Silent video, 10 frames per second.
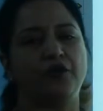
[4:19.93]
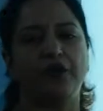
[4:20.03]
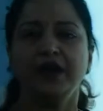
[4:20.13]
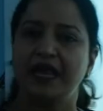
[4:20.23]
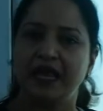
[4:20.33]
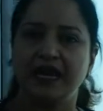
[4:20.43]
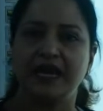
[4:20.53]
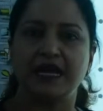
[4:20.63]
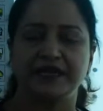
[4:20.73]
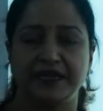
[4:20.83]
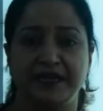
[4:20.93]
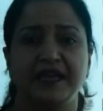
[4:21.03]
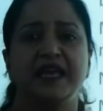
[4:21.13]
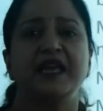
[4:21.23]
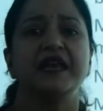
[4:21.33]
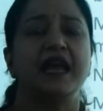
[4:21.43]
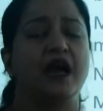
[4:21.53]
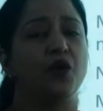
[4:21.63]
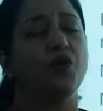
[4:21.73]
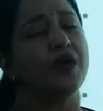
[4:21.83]
for London.
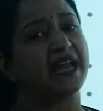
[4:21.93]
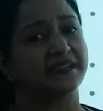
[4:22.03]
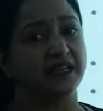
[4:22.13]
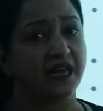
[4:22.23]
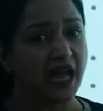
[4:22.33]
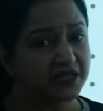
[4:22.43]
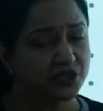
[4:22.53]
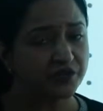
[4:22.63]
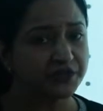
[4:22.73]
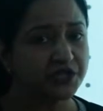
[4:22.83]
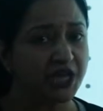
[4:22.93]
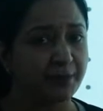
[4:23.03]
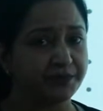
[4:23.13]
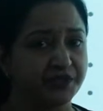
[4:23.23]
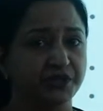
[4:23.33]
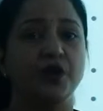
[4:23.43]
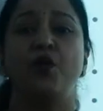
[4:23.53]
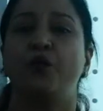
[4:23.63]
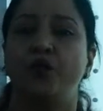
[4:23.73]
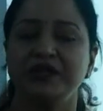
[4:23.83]
Now at the last of the chapter,
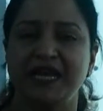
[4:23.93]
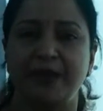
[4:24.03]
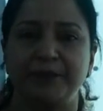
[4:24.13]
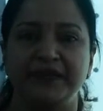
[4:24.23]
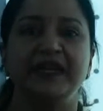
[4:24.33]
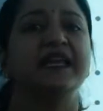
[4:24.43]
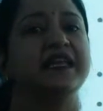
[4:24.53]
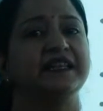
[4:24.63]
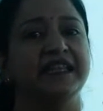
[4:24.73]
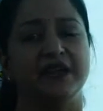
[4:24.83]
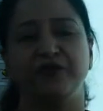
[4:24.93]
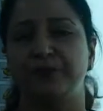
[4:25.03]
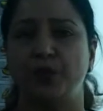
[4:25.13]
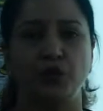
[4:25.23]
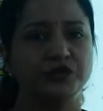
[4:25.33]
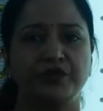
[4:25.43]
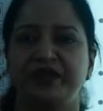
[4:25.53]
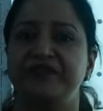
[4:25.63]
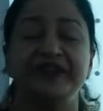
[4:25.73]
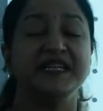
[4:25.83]
what happened? They both
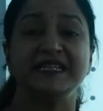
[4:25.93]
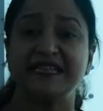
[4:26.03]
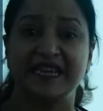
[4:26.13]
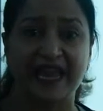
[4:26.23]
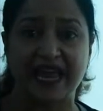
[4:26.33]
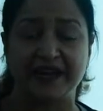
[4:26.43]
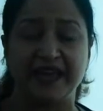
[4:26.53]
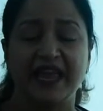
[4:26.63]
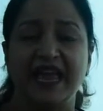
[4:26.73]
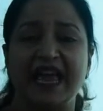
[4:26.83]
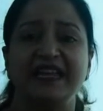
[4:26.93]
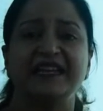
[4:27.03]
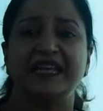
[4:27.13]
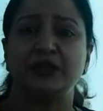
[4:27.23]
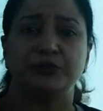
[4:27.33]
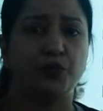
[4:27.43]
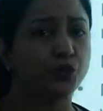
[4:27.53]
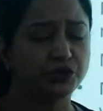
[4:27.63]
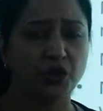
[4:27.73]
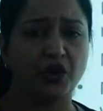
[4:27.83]
were very scared and they
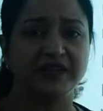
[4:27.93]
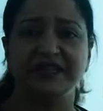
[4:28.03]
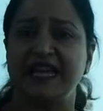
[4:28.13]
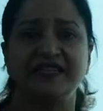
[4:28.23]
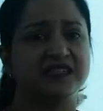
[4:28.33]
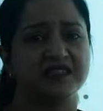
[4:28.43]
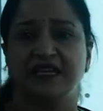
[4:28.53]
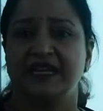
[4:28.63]
both thought that